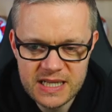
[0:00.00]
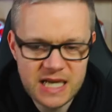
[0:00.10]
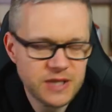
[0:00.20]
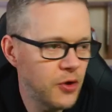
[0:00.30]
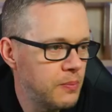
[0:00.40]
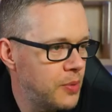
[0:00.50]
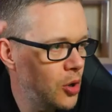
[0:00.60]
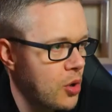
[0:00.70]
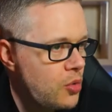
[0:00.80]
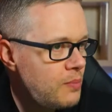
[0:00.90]
That's
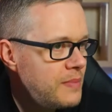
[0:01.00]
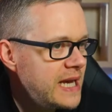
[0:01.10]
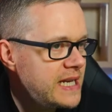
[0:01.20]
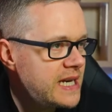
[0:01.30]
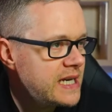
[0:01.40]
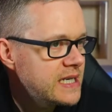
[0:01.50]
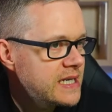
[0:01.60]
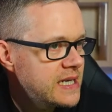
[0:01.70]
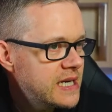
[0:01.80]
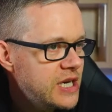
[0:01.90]
footballmedia
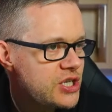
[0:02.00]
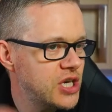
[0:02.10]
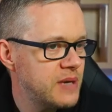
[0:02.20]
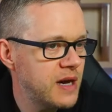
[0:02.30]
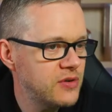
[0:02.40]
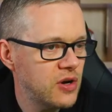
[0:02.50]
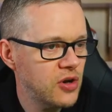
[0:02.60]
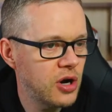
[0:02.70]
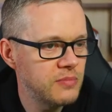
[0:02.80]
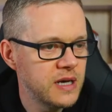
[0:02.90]
at gmail dot
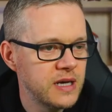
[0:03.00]
com.